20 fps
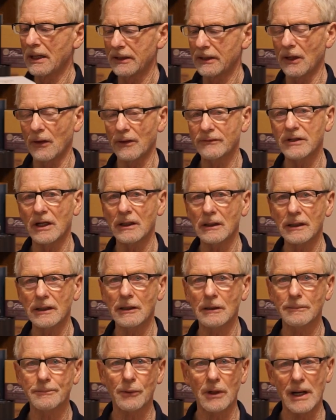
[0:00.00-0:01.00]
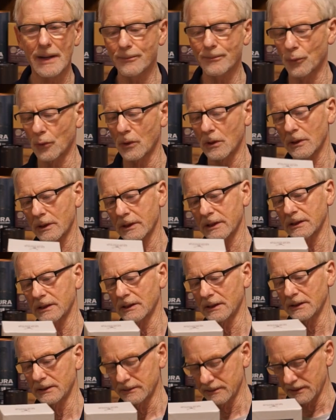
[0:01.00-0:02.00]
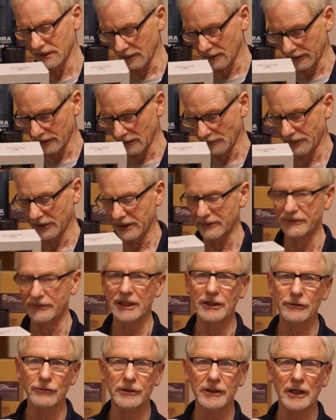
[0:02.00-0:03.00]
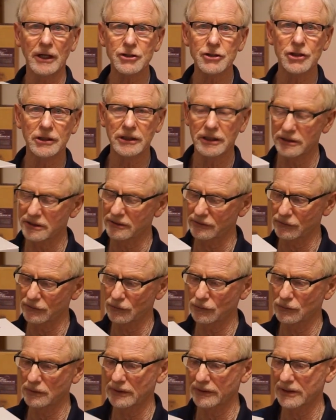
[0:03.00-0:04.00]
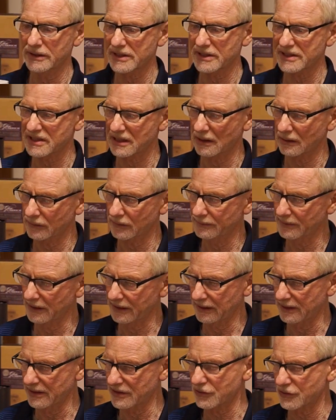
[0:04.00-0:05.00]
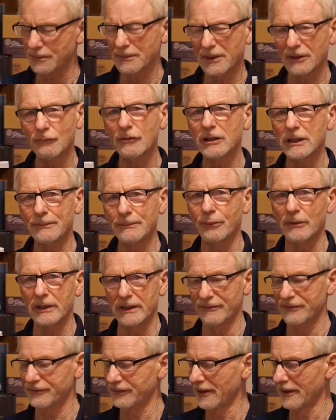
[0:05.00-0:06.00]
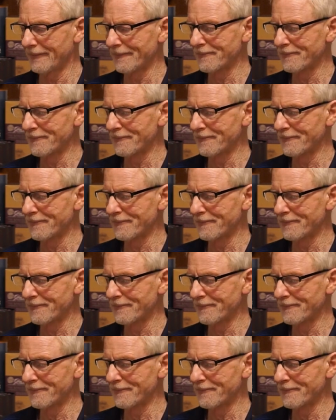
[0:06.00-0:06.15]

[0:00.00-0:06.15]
Now, I've done a little prep work and did a little bit of an introduction into the distillery, a bit of history, but really brief.